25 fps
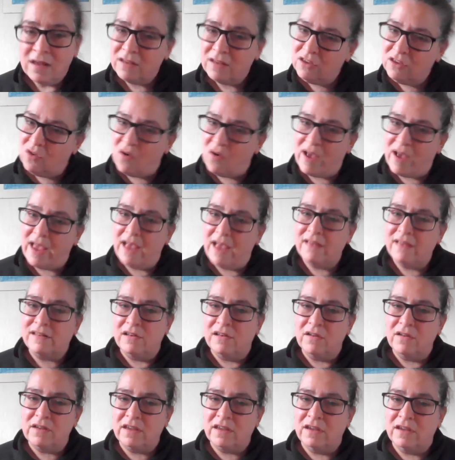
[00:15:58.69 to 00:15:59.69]
Your hairs
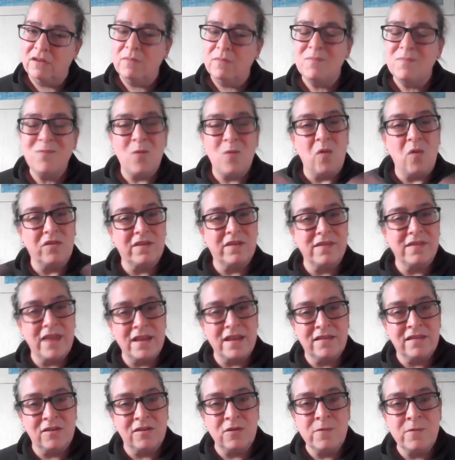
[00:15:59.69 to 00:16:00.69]
look cute. What
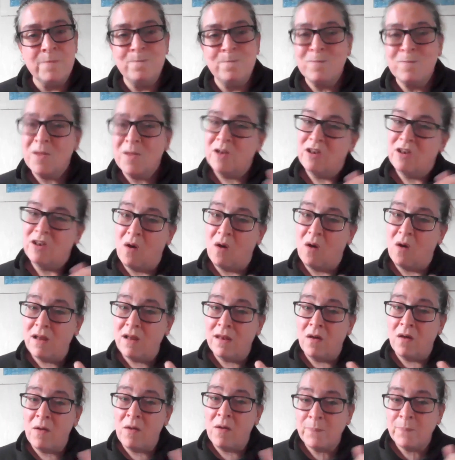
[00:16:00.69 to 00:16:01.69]
do? Not a
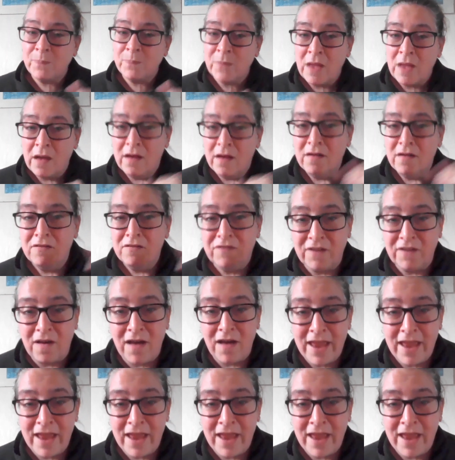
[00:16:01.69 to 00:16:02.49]
lot. Fly